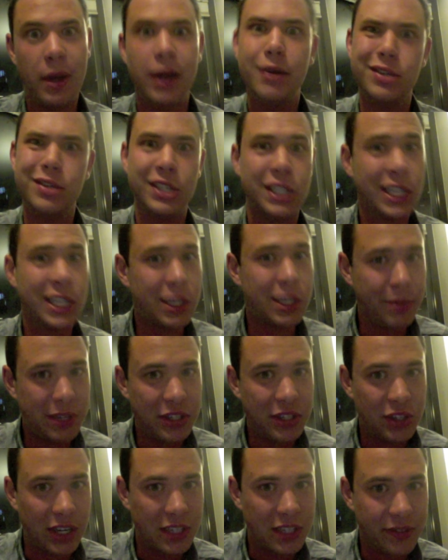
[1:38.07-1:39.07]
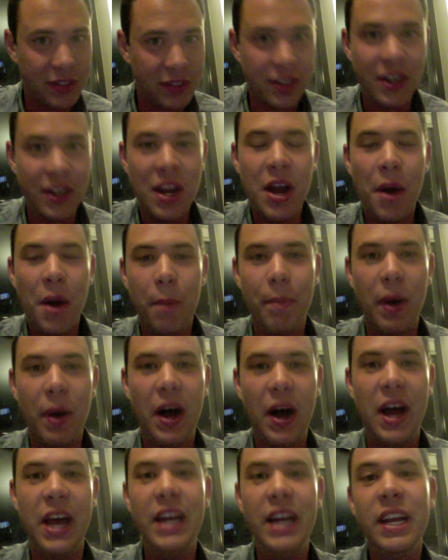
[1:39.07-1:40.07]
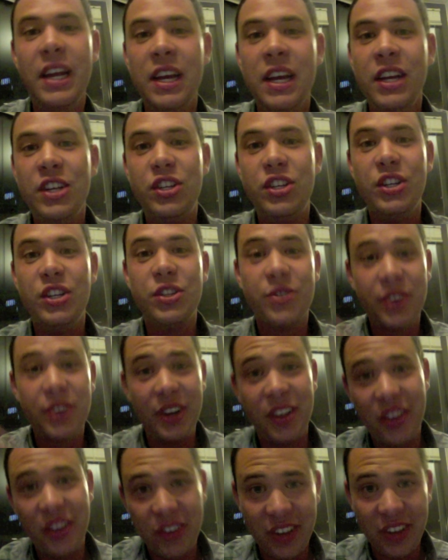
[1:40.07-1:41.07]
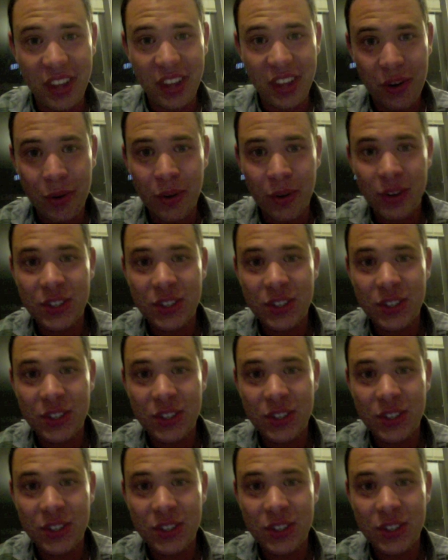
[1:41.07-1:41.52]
It was a little bit stressful, but she's really, really cool.